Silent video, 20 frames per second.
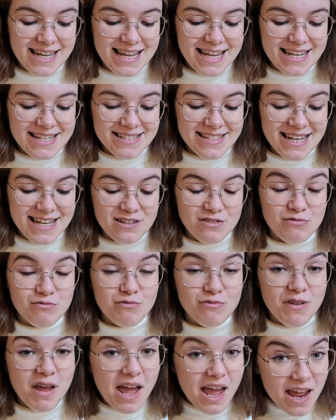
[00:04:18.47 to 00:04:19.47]
it is. It's
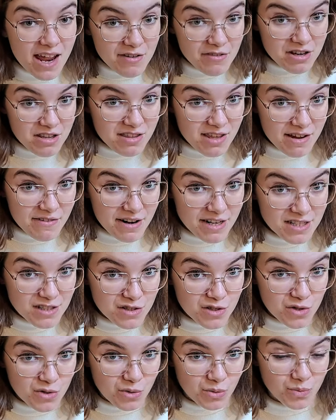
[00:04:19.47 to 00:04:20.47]
very
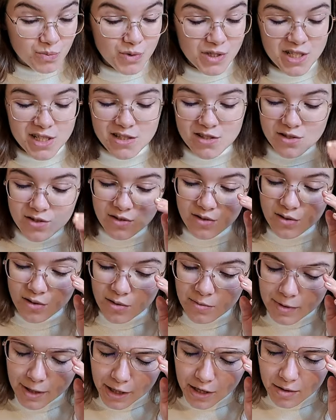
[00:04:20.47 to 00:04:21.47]
theoretical, which is
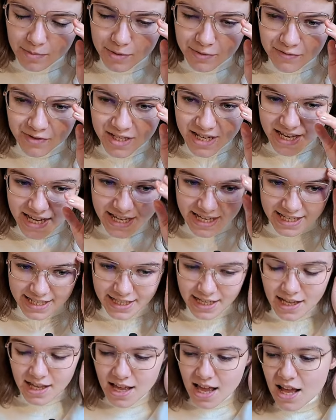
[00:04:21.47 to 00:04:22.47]
not my cup of tea.
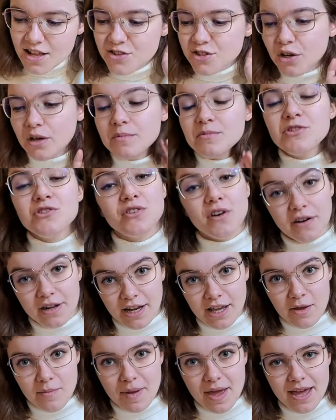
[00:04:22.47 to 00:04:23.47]
So I'm
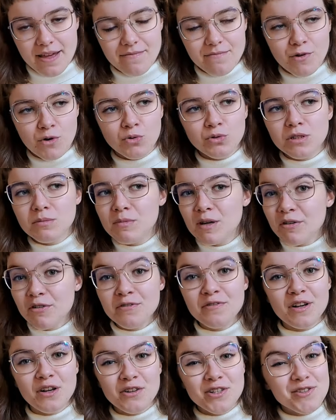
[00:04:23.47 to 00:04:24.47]
struggling a bit. All the moral
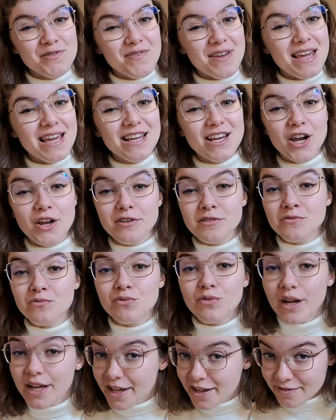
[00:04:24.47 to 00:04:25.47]
philosophy goes
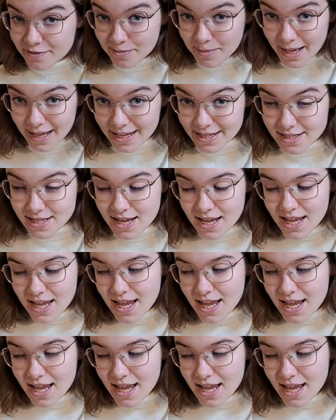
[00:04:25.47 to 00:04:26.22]
right over my head.